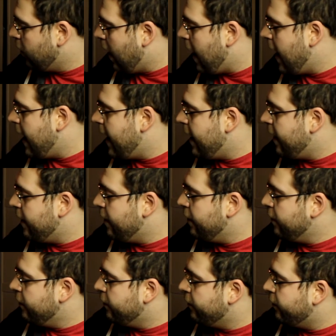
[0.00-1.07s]
I
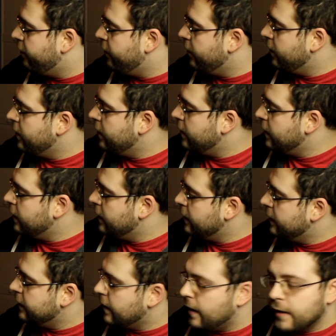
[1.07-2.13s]
have
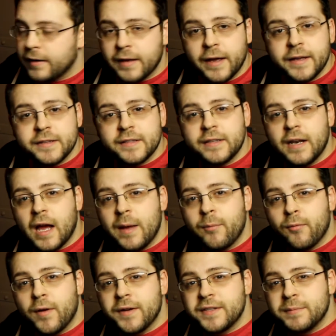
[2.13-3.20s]
Kingston
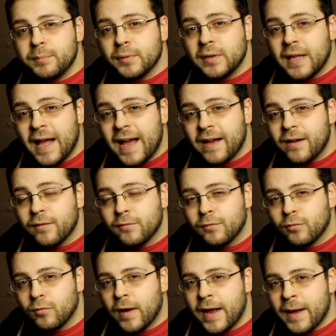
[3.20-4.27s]
HyperX Black
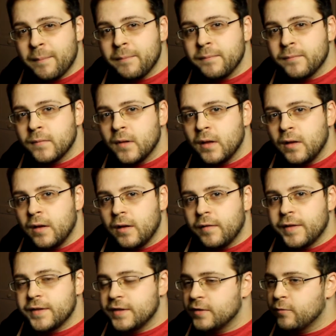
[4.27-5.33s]
RAM.
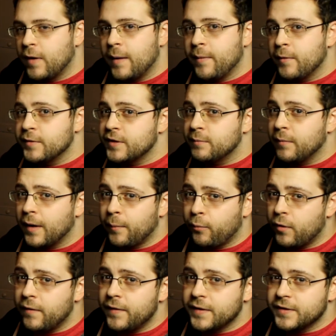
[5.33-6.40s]
This is RAM that was in my
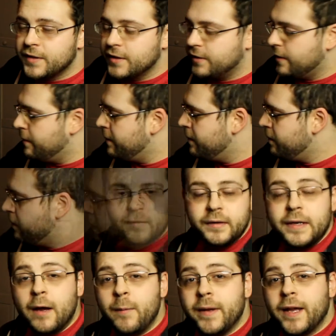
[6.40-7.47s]
previous system.
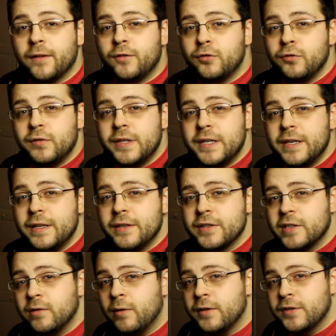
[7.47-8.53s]
Now we get to the
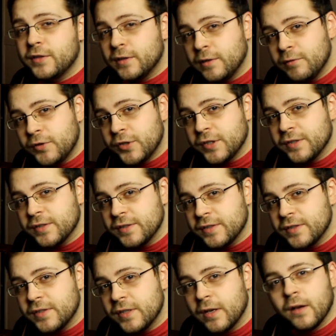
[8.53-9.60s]
storage
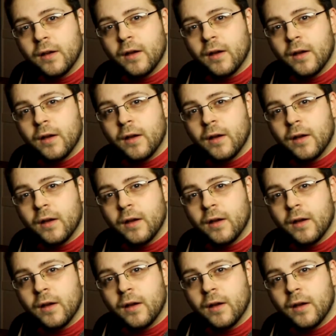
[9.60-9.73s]
solutions